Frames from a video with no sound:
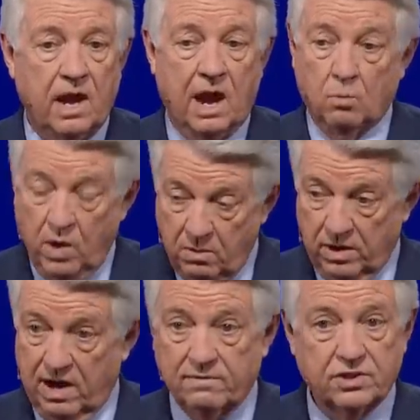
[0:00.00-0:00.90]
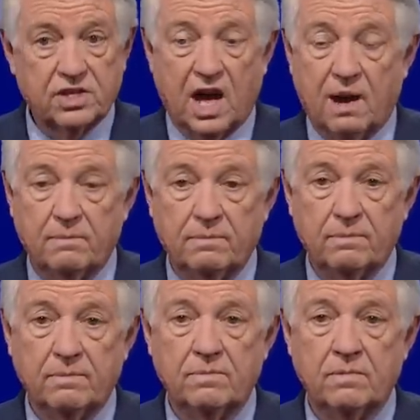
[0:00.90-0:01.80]
And we will never stop
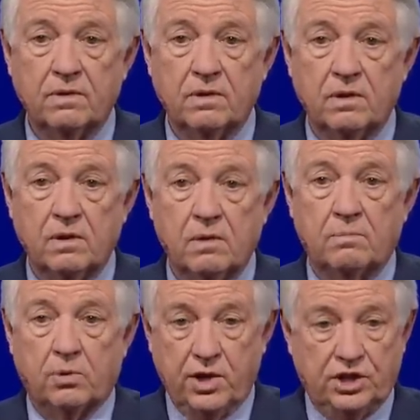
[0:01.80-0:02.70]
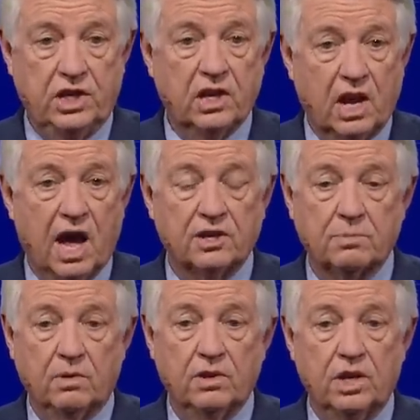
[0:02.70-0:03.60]
preaching the
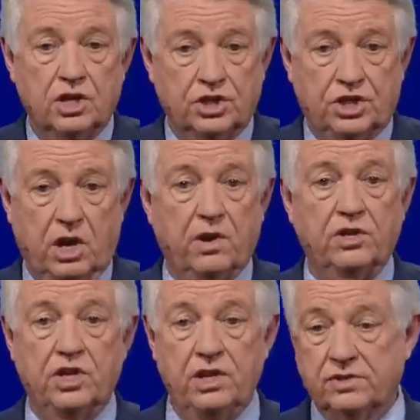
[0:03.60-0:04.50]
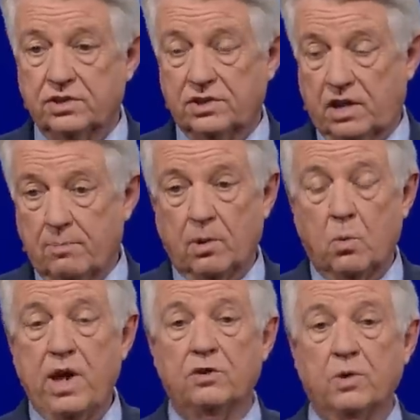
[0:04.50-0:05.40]
gospel, sharing Jesus. A couple
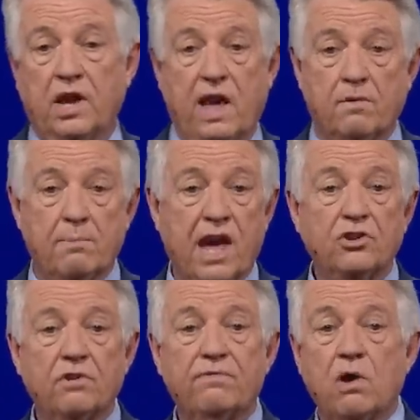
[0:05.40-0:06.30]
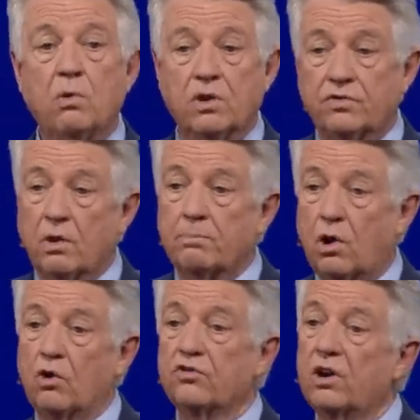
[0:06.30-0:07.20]
of weeks, we're going to have a major focus on
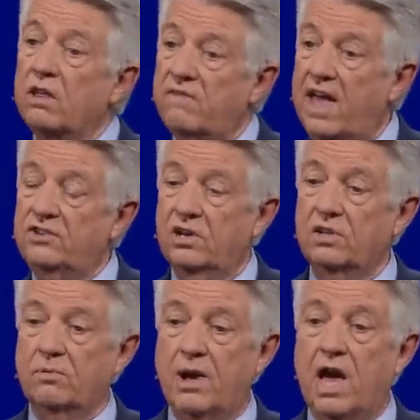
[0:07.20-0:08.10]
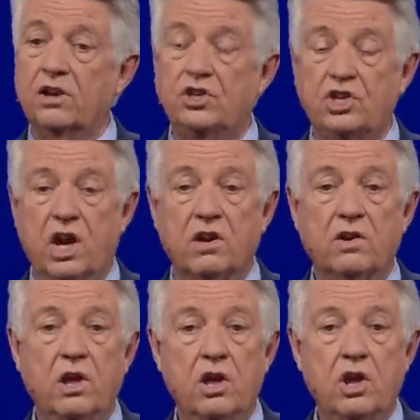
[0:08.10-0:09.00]
personal evangelism, how to
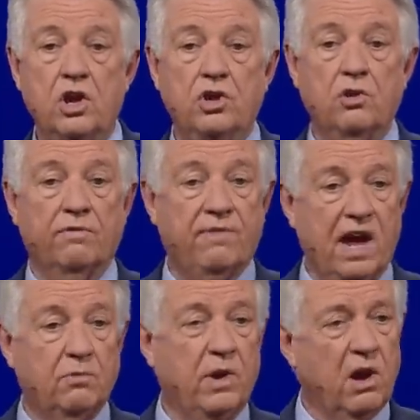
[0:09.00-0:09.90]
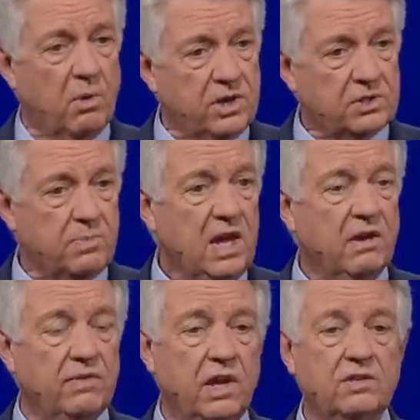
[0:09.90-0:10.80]
share your faith. We always
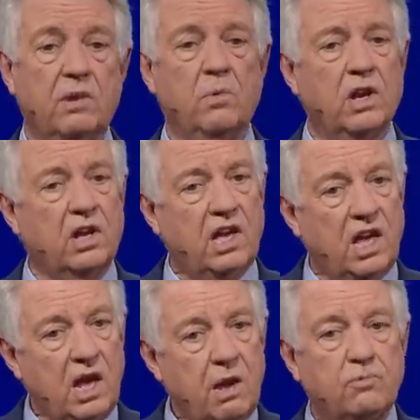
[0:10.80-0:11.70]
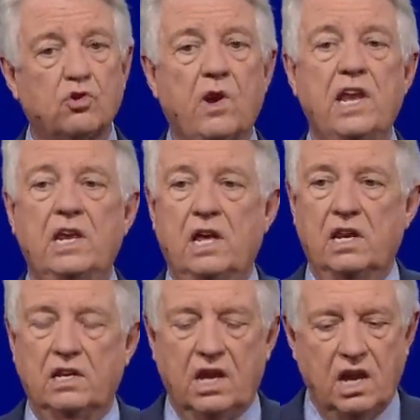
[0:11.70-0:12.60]
speak of this, and we're going to keep training
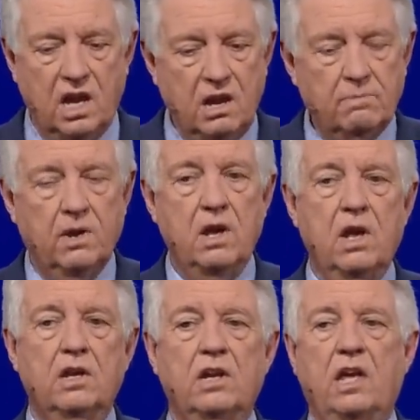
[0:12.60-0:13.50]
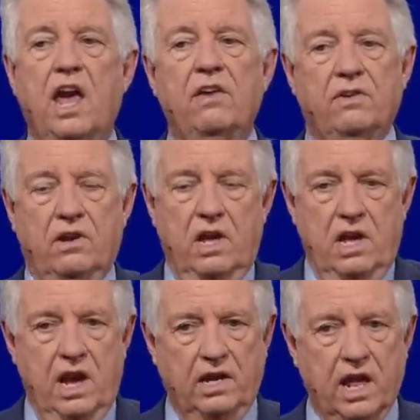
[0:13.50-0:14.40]
and keep together
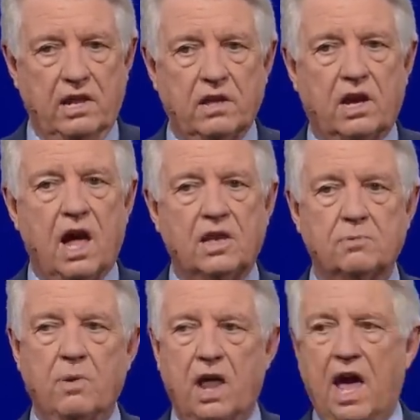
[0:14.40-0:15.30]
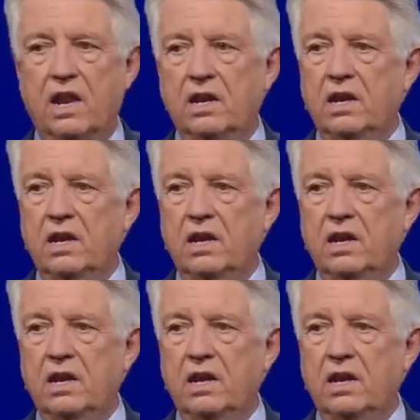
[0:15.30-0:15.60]
in getting the gospel out.